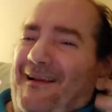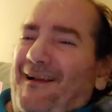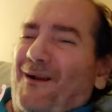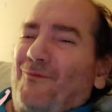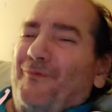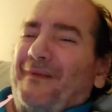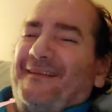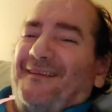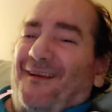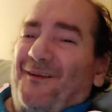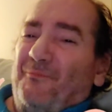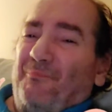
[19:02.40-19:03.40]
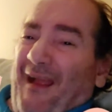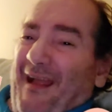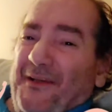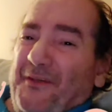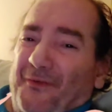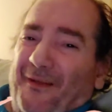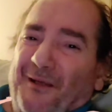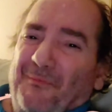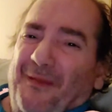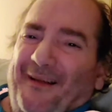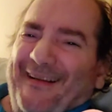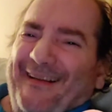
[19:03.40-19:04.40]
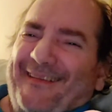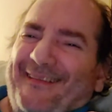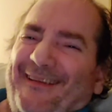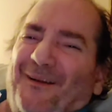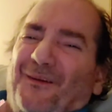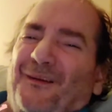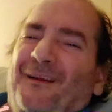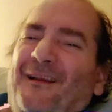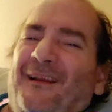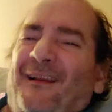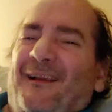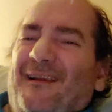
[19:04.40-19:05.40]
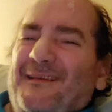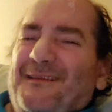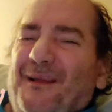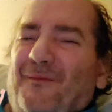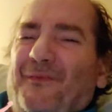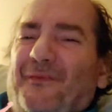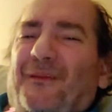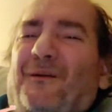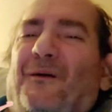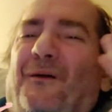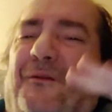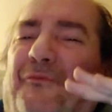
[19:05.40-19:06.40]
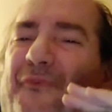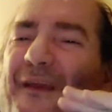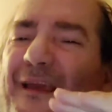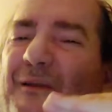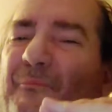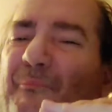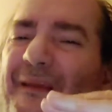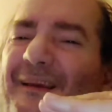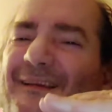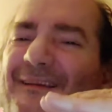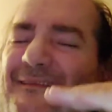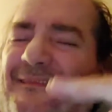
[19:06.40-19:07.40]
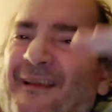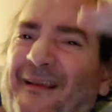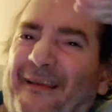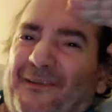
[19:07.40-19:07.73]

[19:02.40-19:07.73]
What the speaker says: Are we done pondering about anything, or is everything all fact-based?